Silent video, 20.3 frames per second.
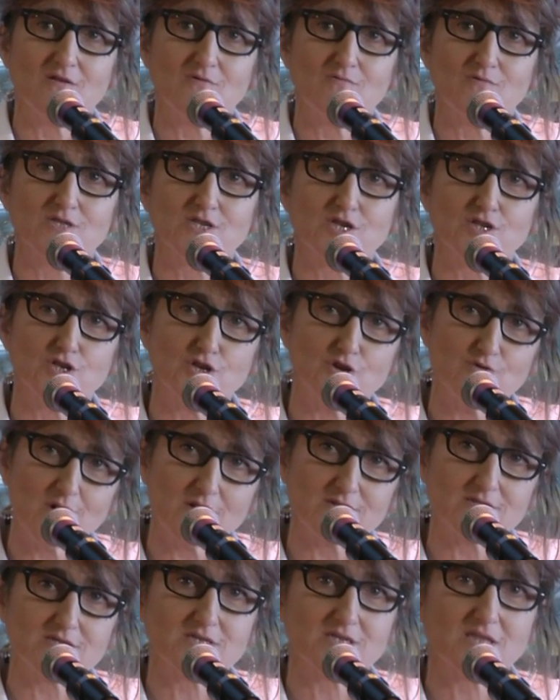was a
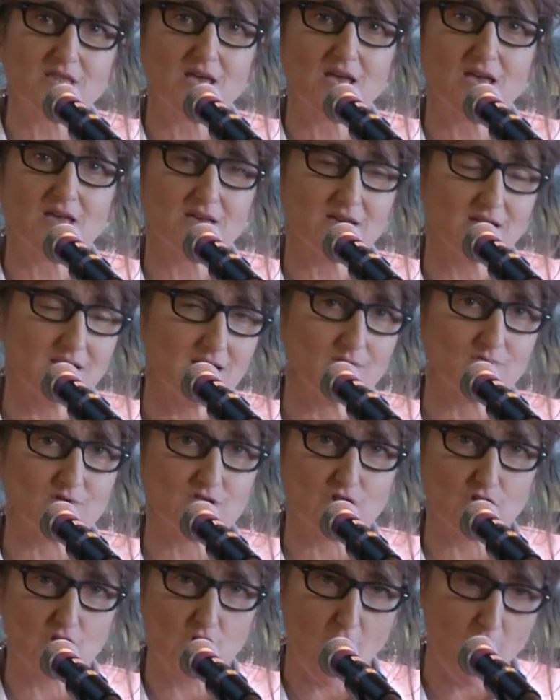nuanced thing, it
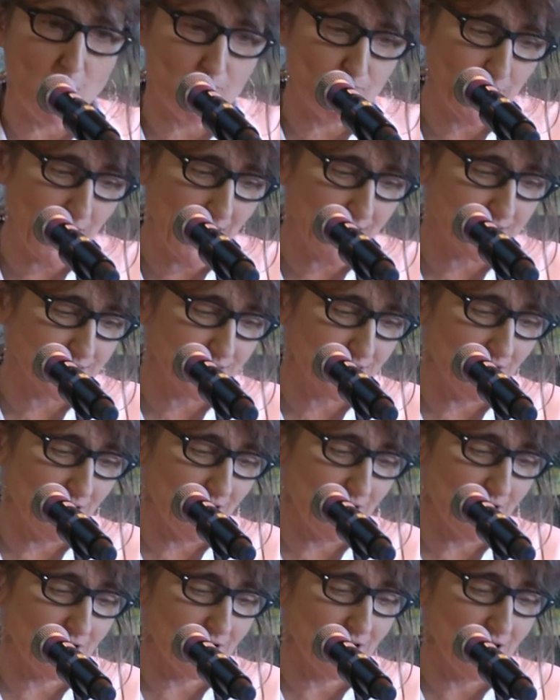was a complex
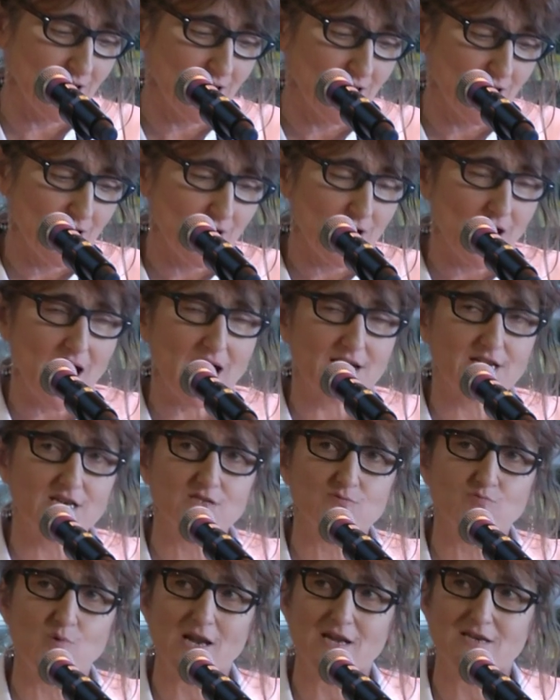thing, and
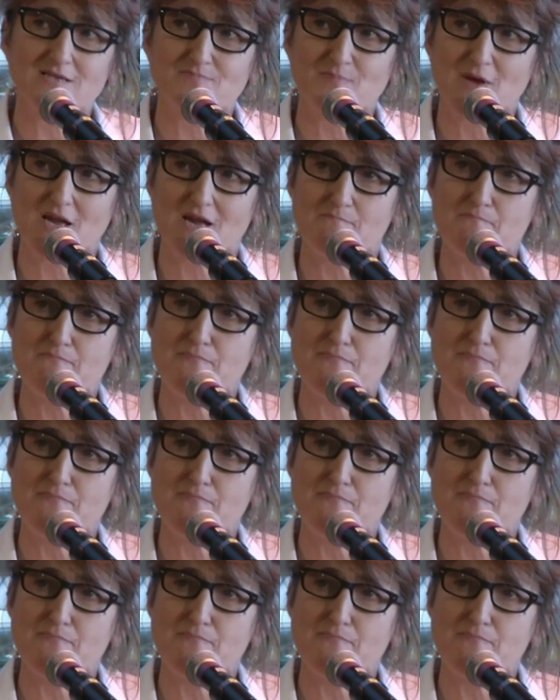as well as being a